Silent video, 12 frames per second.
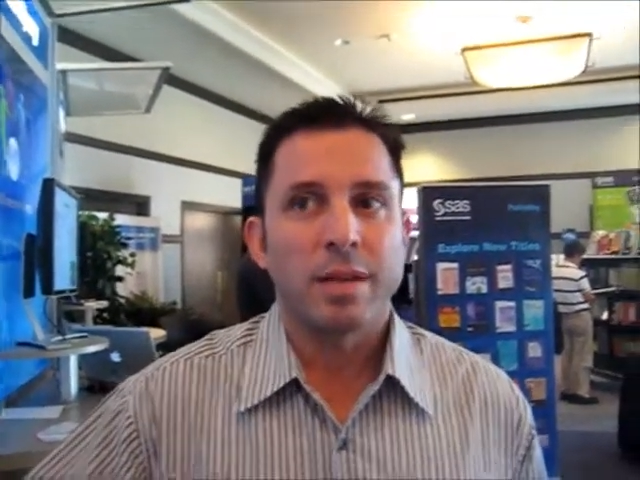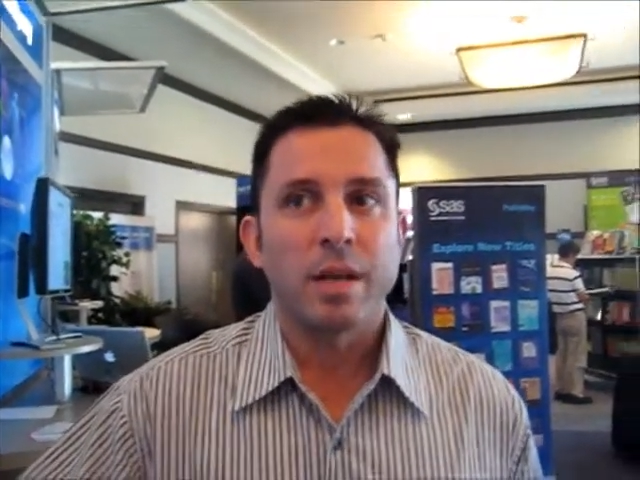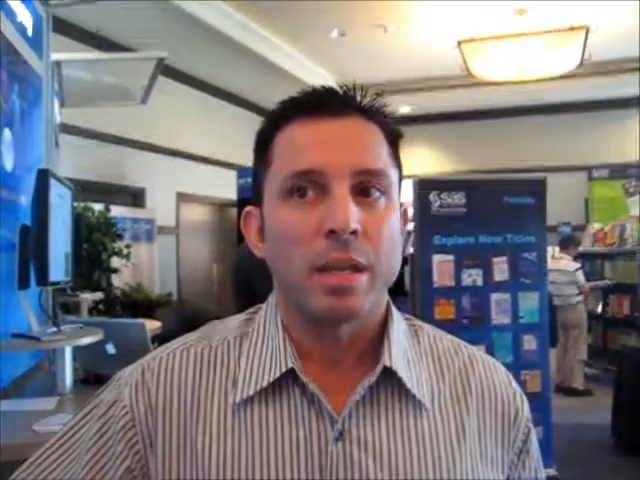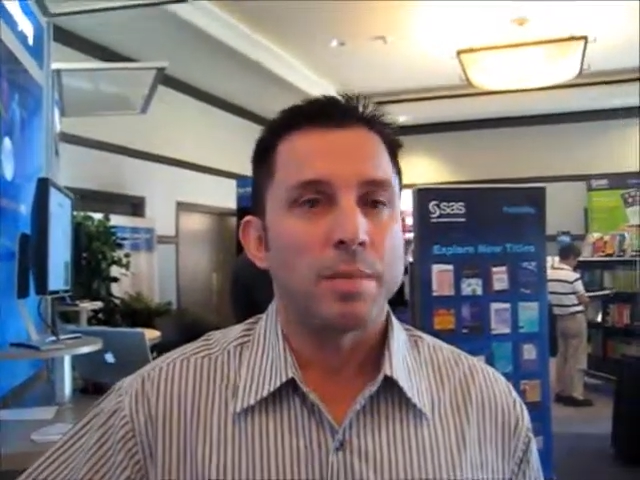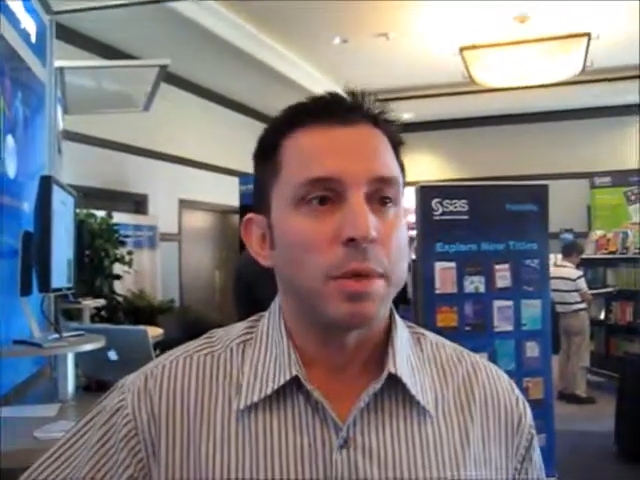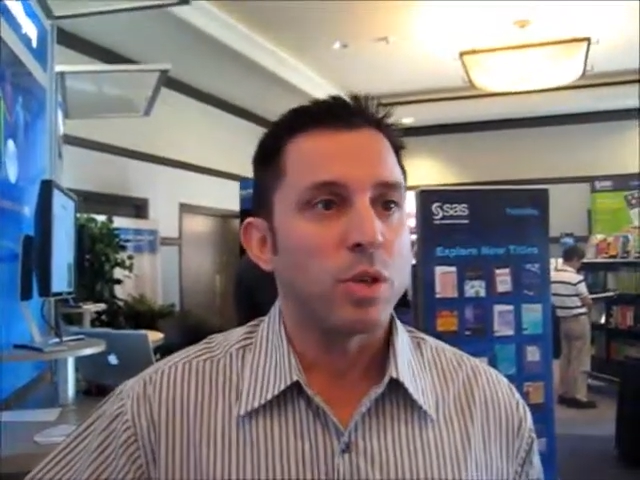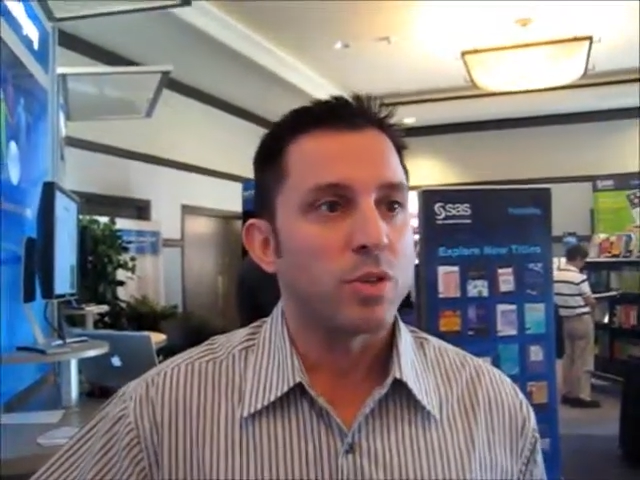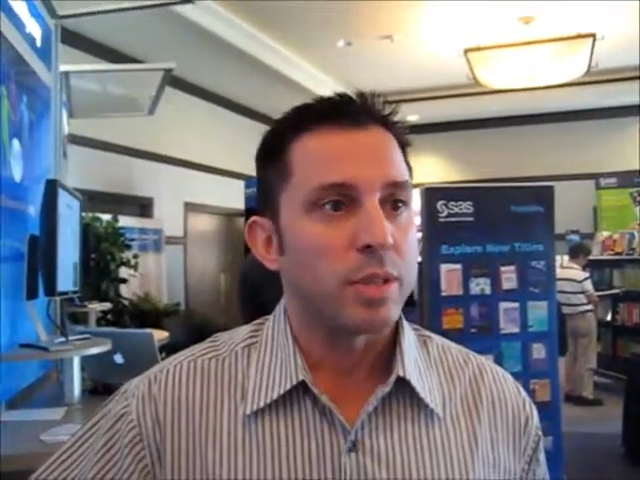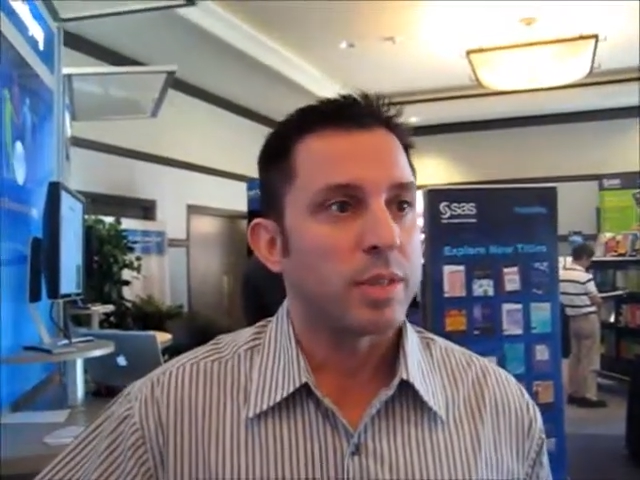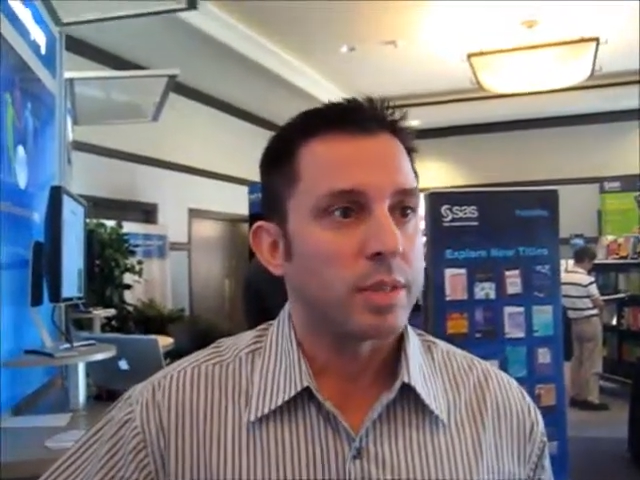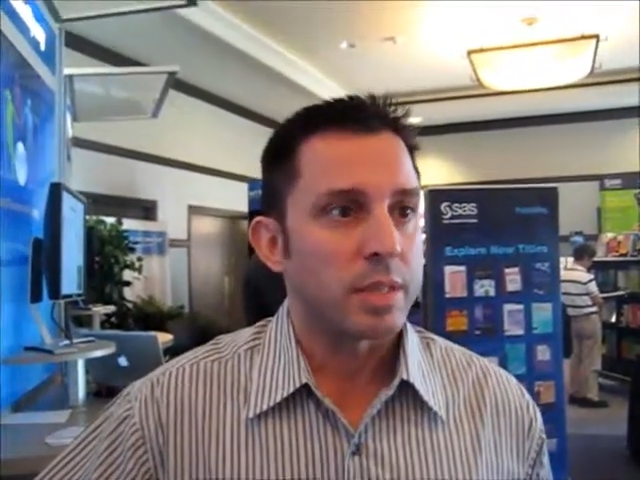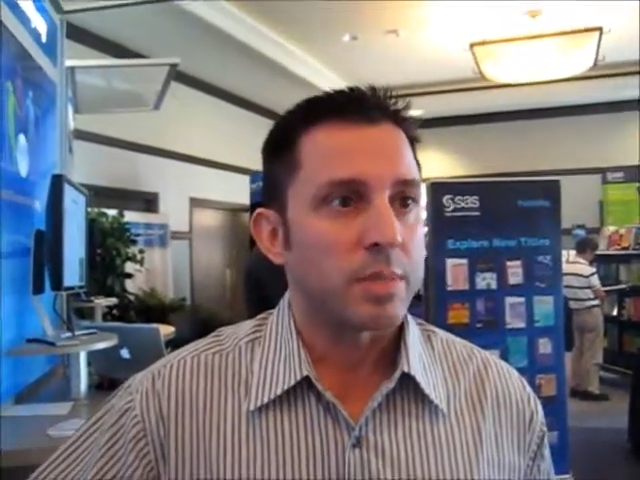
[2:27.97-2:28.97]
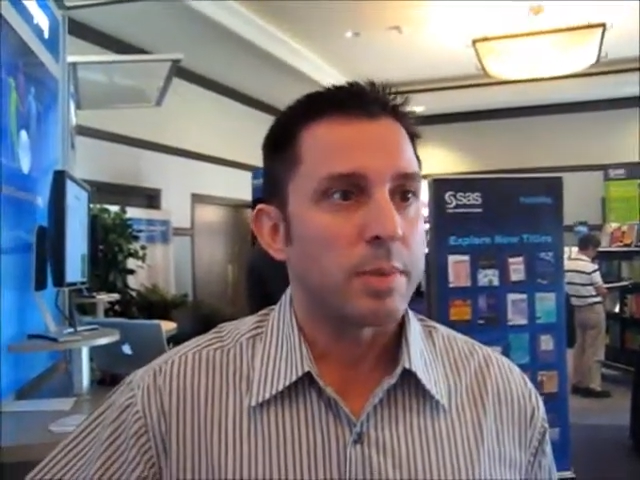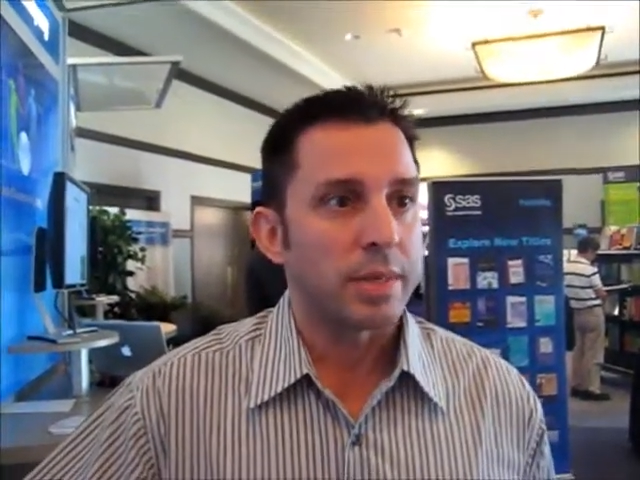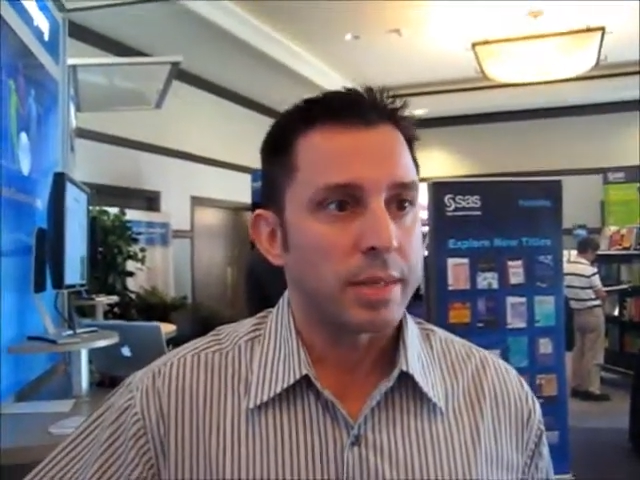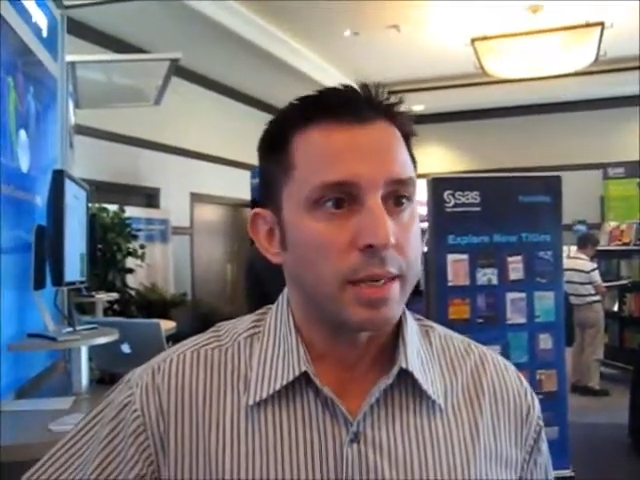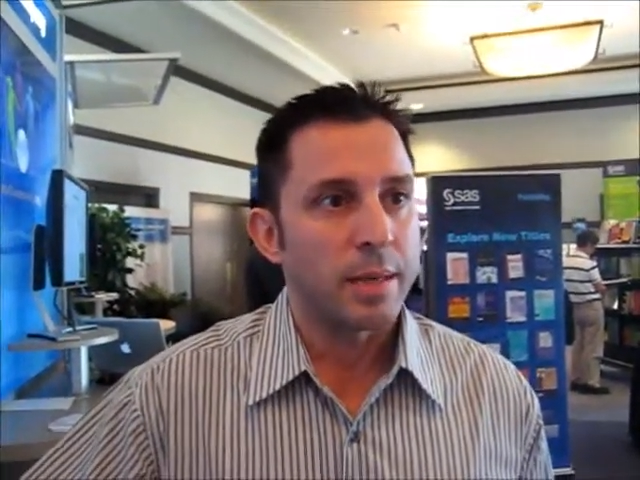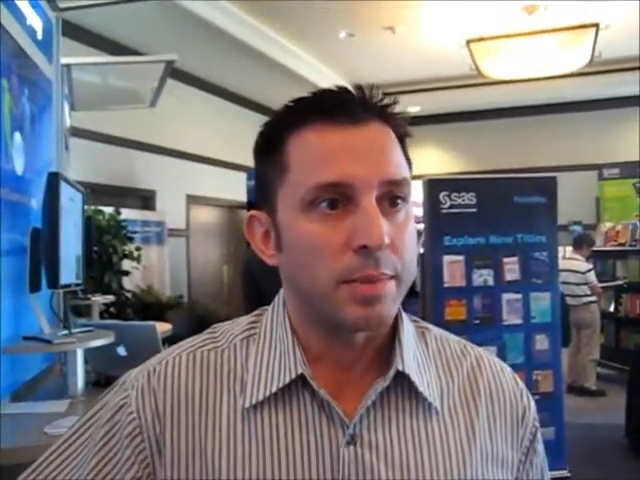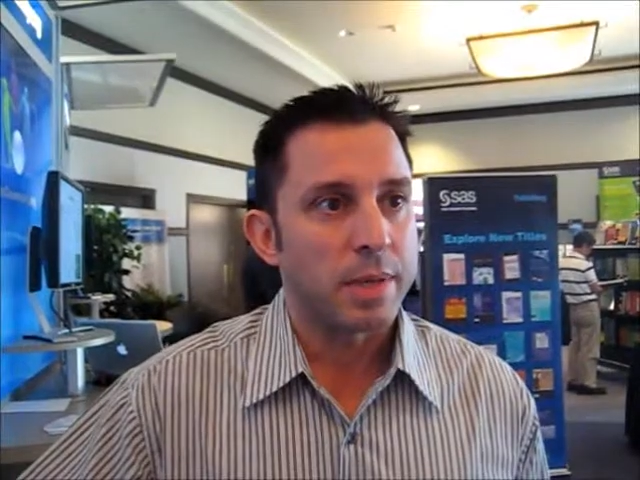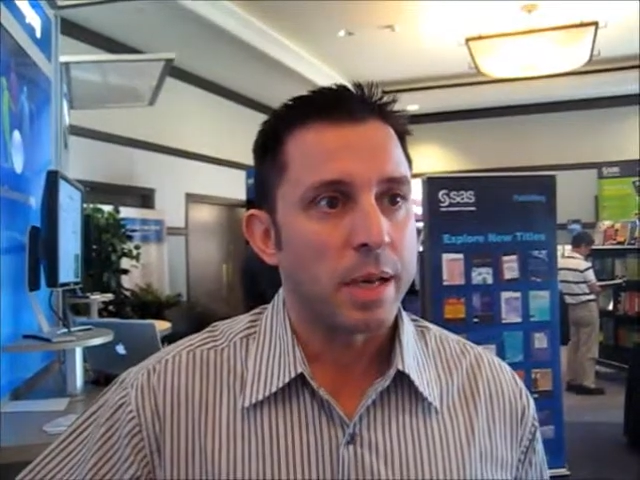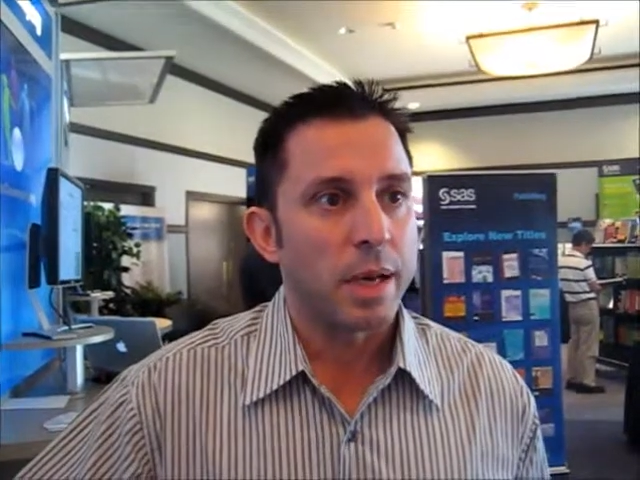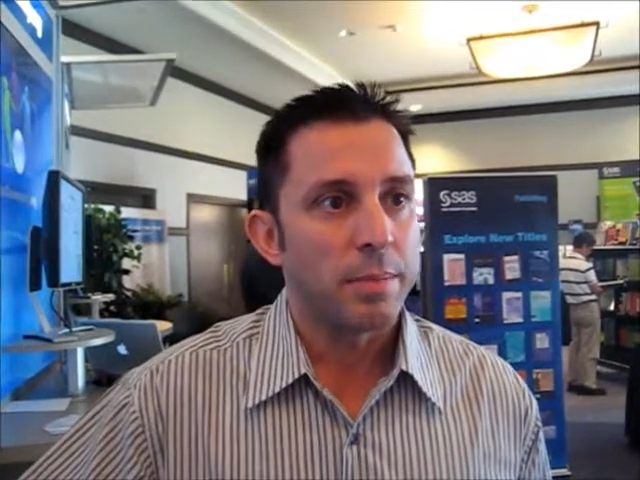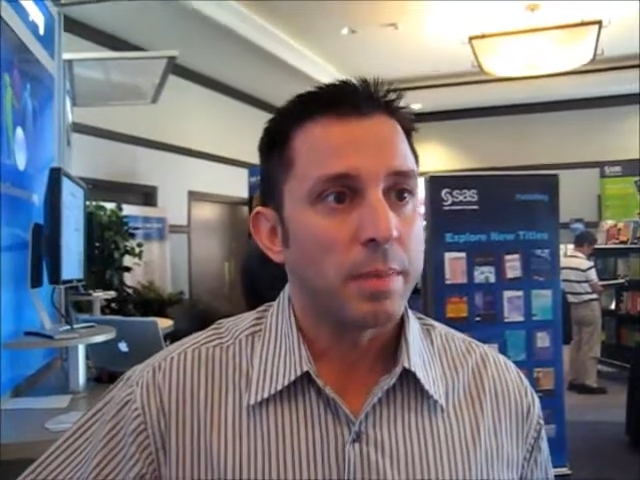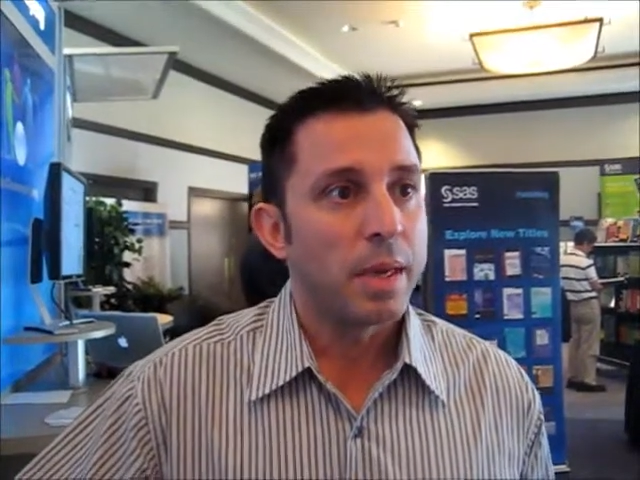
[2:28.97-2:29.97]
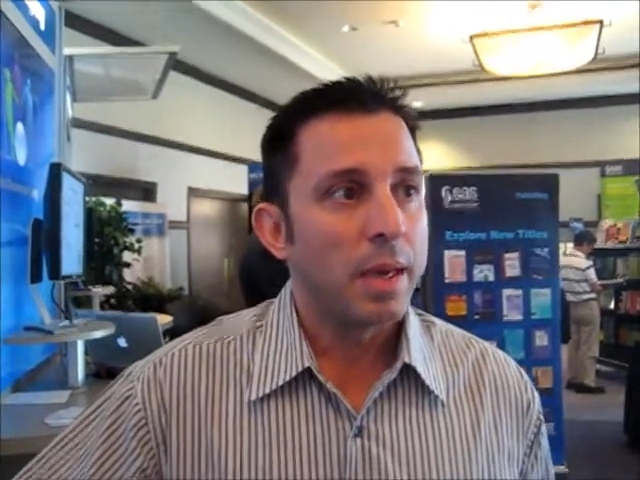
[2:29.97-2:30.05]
are going to be using the system at the same time,